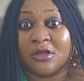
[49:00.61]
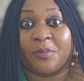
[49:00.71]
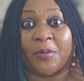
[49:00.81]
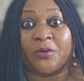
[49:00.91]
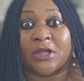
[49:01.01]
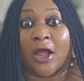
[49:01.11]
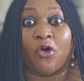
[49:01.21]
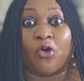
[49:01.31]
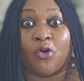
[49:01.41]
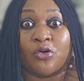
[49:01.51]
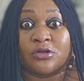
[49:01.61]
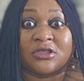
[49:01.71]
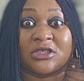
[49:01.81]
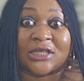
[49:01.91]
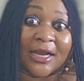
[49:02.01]
The people that
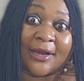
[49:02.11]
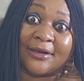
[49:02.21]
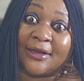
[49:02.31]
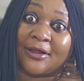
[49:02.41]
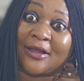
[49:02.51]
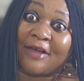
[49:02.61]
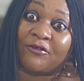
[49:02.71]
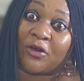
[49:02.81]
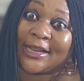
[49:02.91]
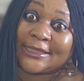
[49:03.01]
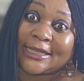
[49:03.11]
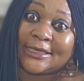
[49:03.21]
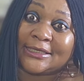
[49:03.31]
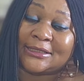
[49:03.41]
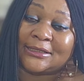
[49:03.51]
owns the channel, they have
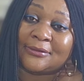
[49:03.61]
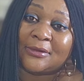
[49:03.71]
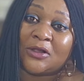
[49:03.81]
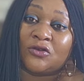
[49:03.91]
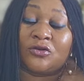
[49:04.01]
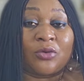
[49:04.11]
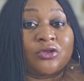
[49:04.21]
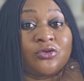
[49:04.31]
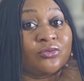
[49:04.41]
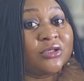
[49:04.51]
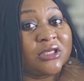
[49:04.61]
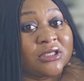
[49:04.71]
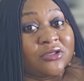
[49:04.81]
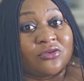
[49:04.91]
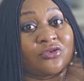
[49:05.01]
collected it. So what you will
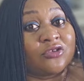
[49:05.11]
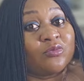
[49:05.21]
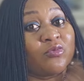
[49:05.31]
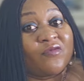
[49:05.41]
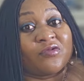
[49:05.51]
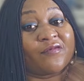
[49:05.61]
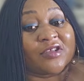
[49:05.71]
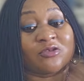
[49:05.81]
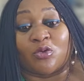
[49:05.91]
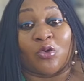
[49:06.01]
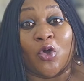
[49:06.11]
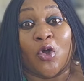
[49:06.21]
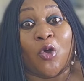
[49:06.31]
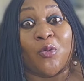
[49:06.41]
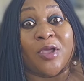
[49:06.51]
need is you just move to Facebook.
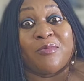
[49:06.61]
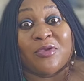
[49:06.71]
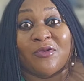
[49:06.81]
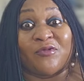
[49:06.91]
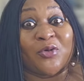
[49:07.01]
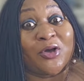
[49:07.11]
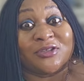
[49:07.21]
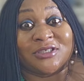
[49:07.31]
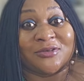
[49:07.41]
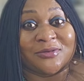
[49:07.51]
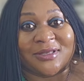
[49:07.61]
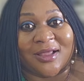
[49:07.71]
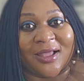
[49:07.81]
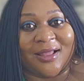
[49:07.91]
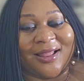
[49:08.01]
We move, we continue
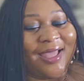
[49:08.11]
there.